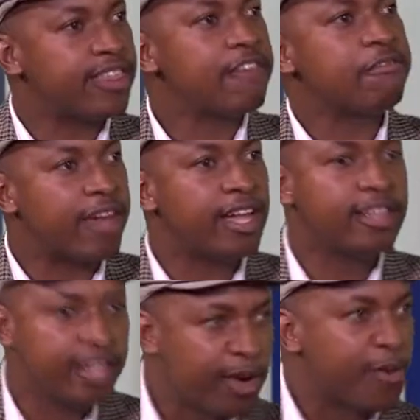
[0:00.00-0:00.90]
they fail,
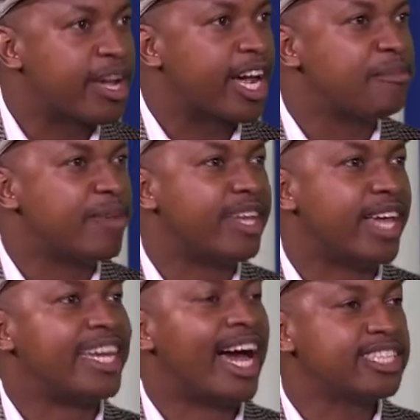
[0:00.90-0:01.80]
we come in
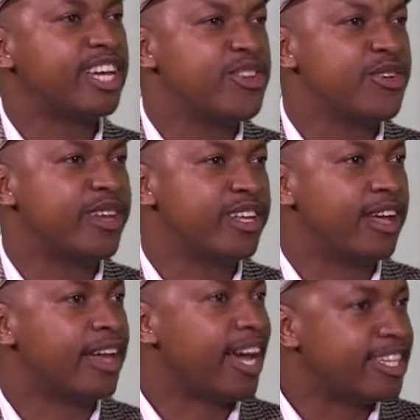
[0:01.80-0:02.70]
and usher new,
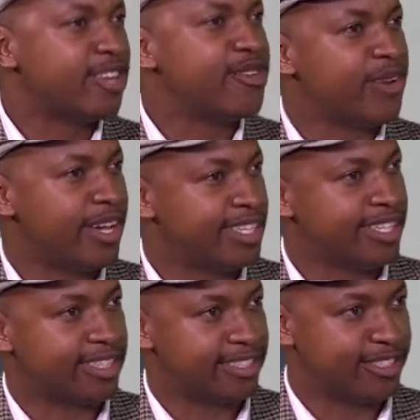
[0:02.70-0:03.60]
and usher new
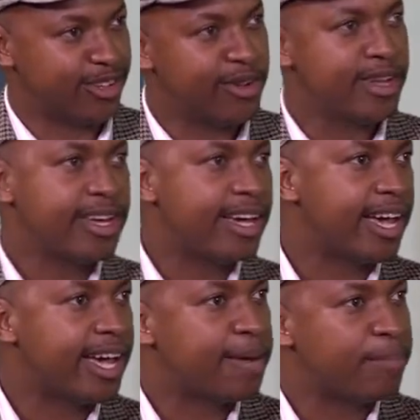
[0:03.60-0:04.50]
ideas. Yeah. You know? uh,